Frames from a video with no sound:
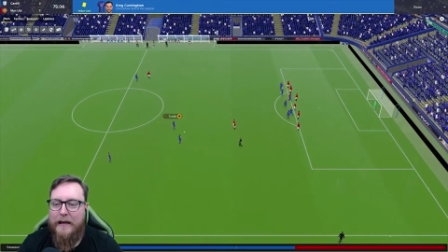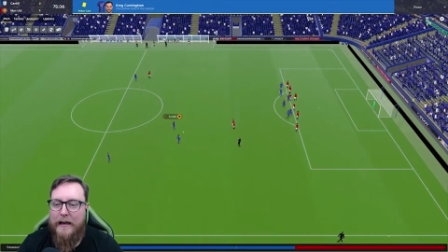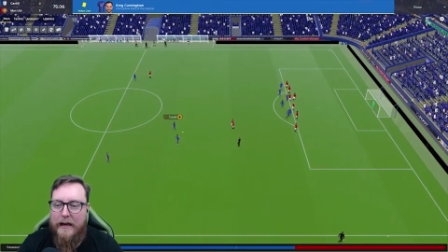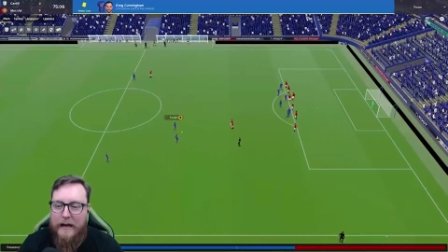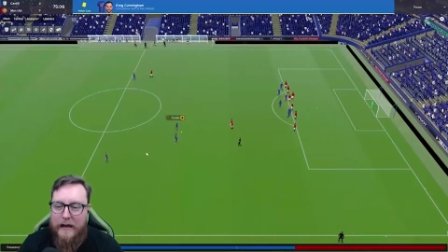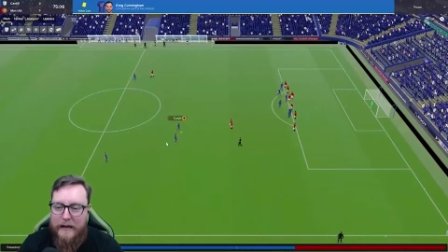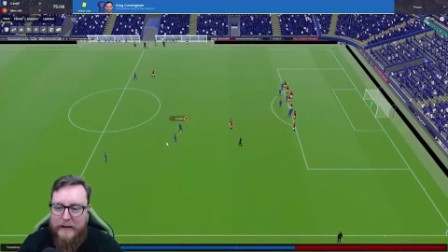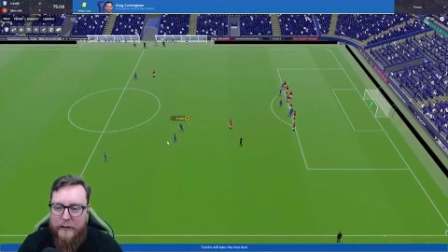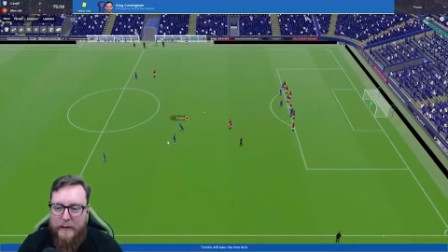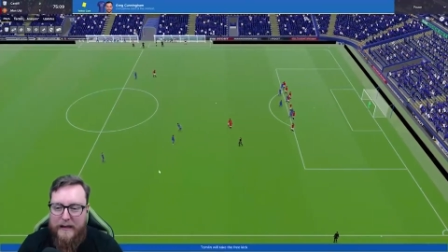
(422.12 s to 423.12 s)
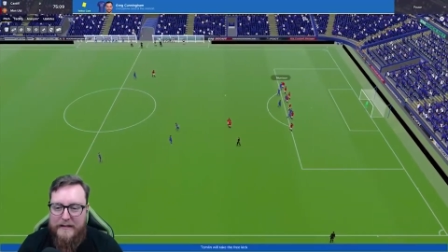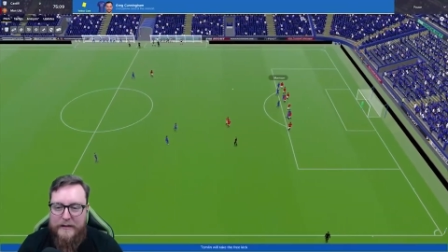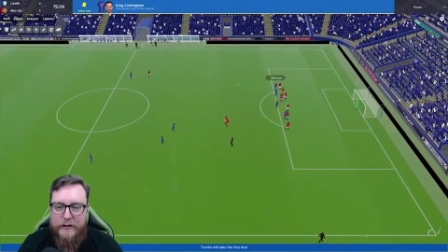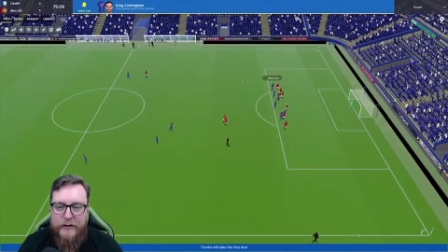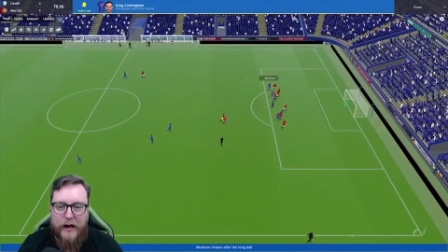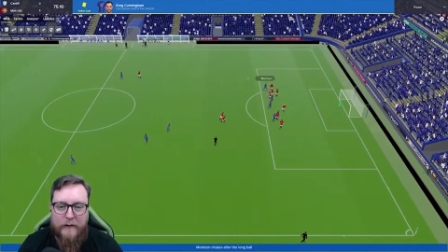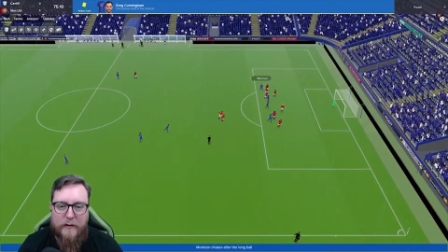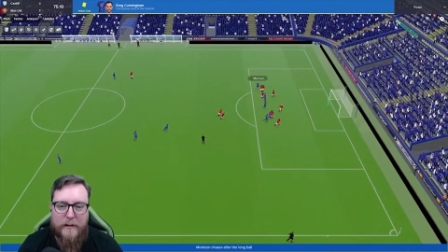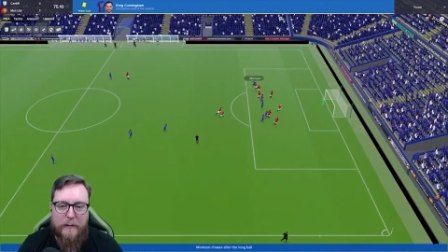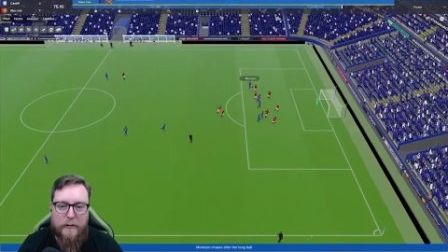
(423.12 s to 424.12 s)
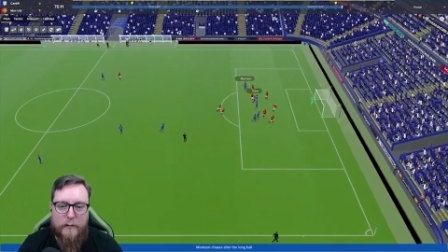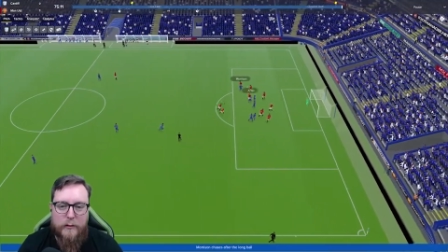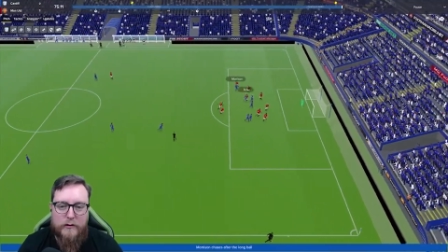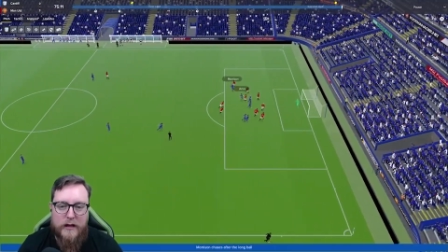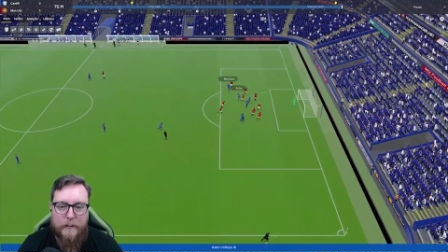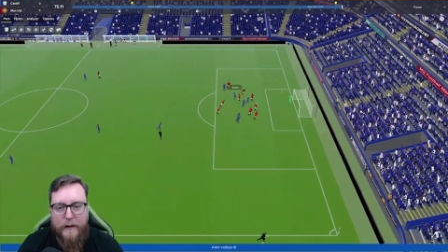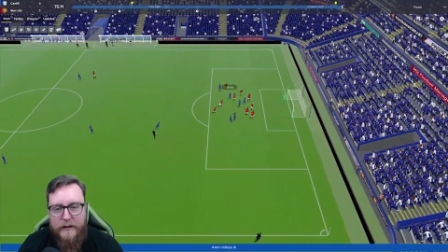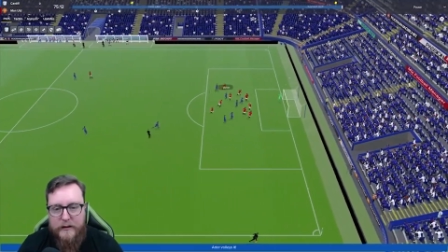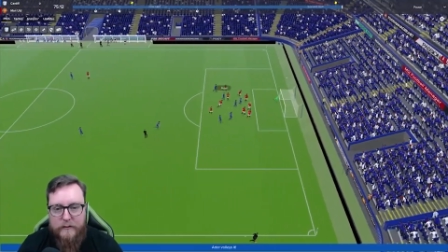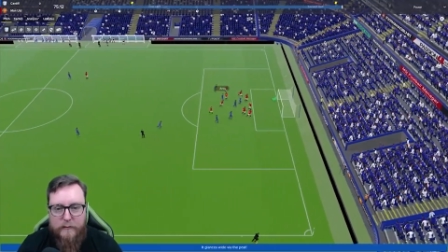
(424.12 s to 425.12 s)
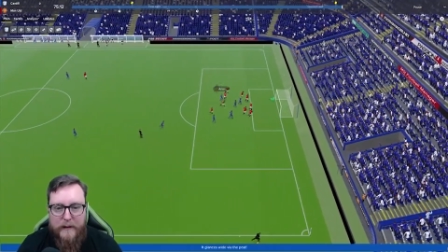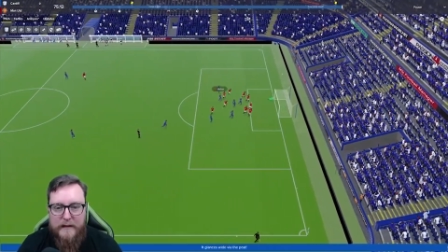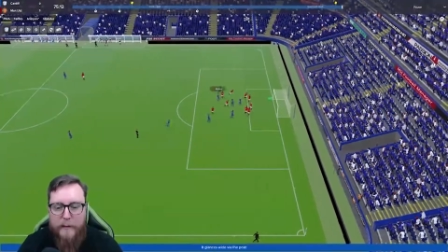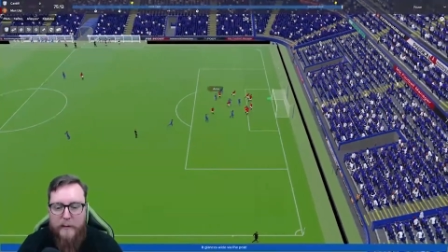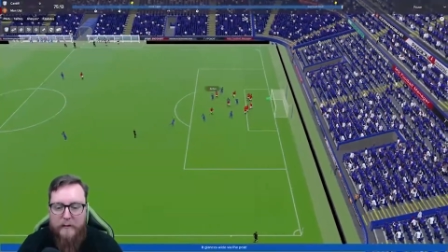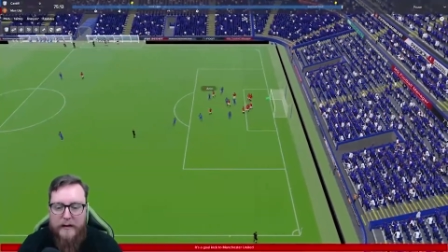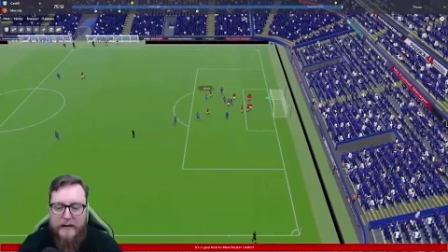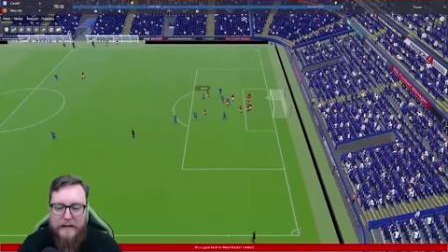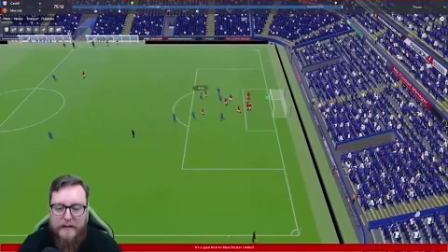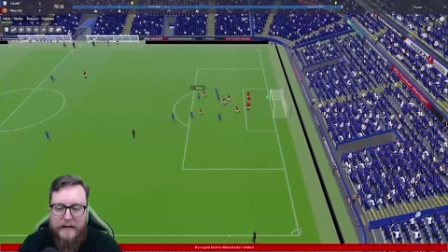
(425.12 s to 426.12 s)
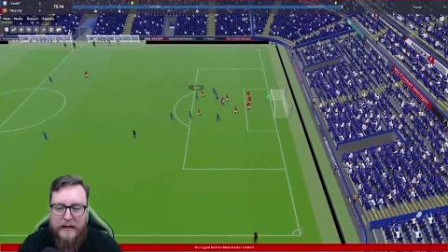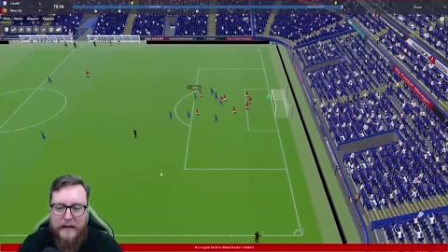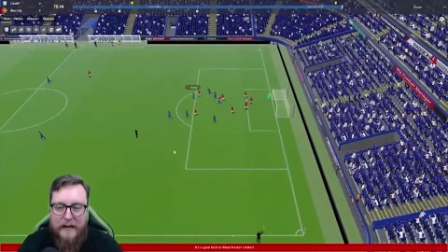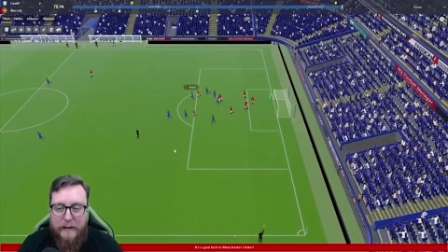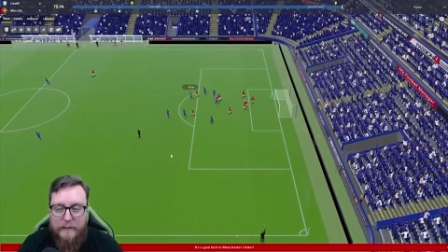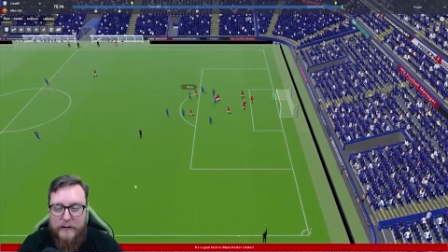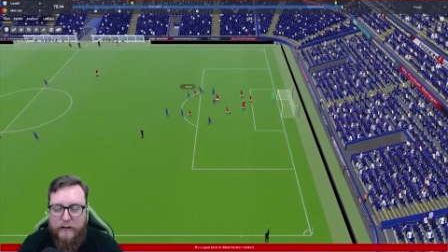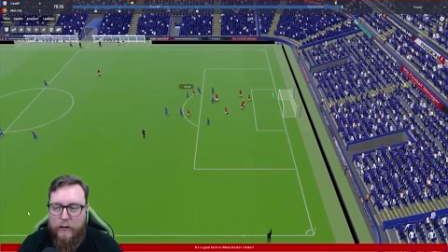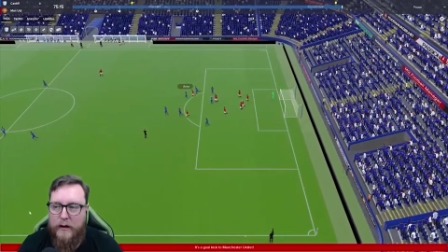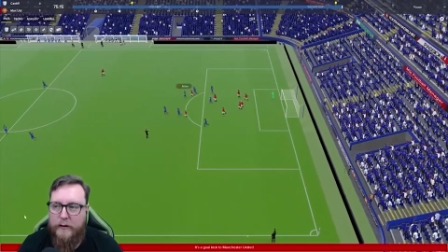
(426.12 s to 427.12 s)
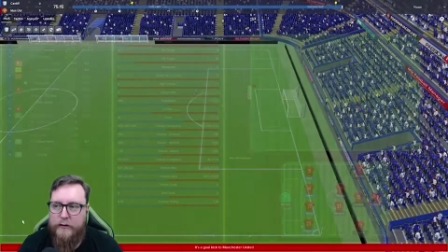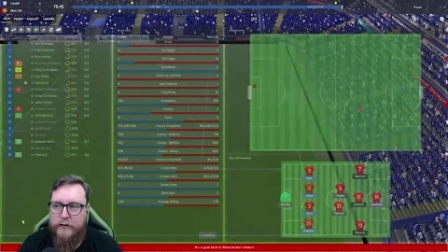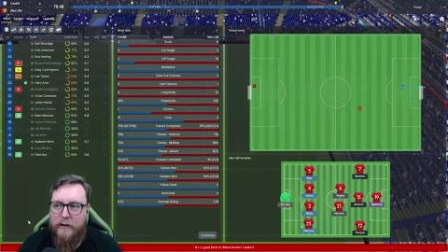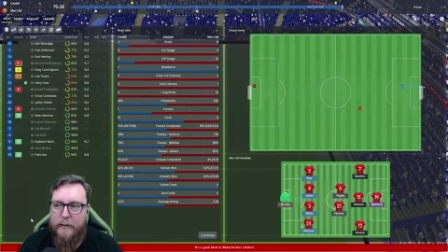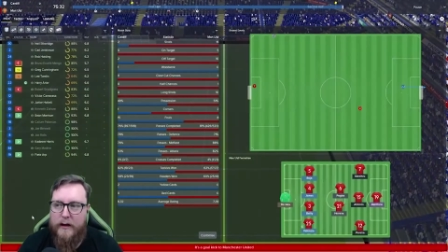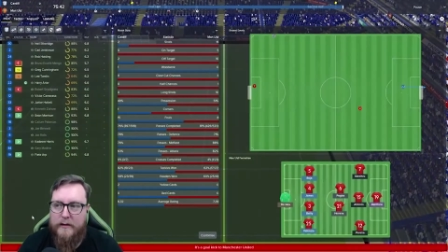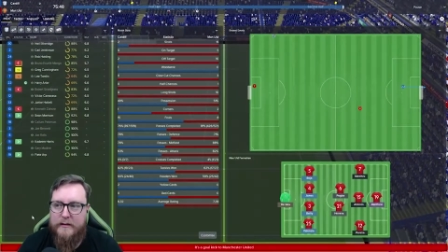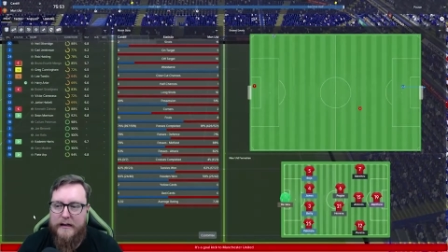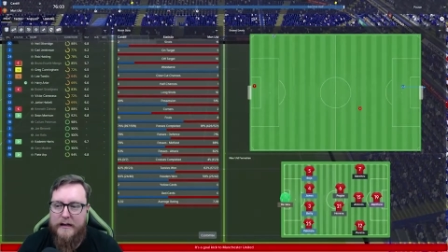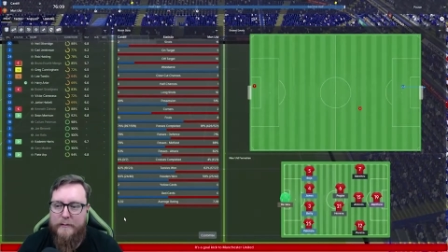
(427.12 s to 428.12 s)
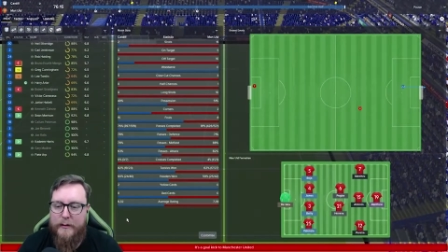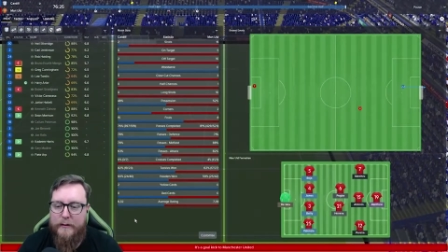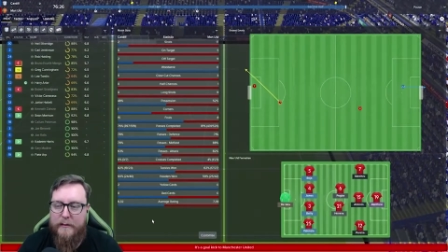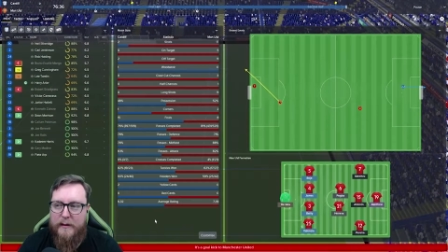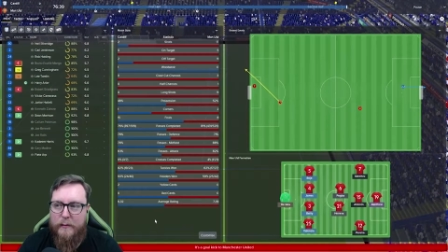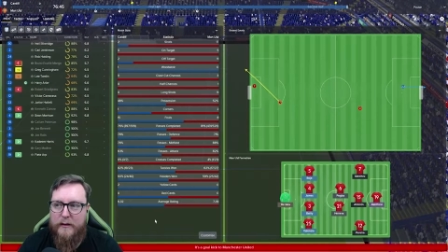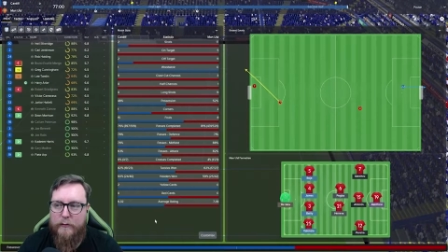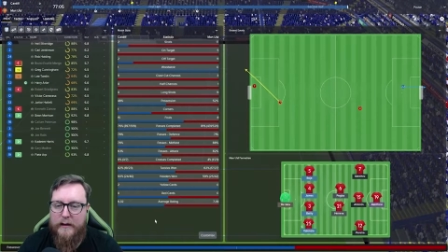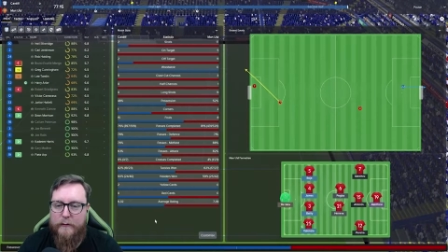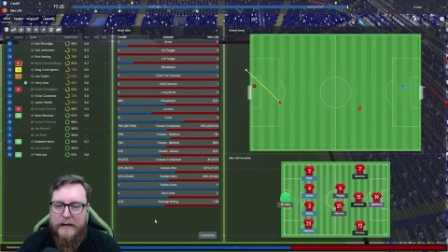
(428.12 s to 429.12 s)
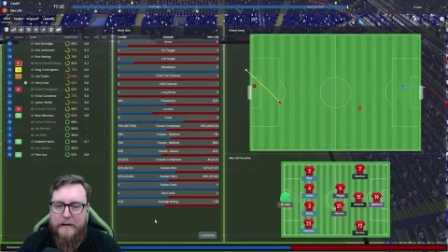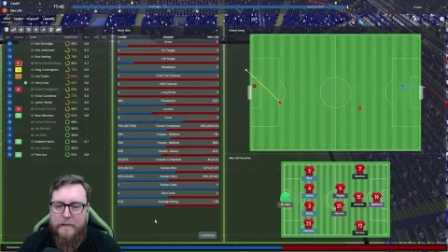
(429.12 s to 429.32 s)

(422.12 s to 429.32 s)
Lee Tomlin gets injured after making my triple sub. He's just replaced Bobby Reed. That wasn't quite a nice strike by Arthur there, but I mean, we're 3-0 down.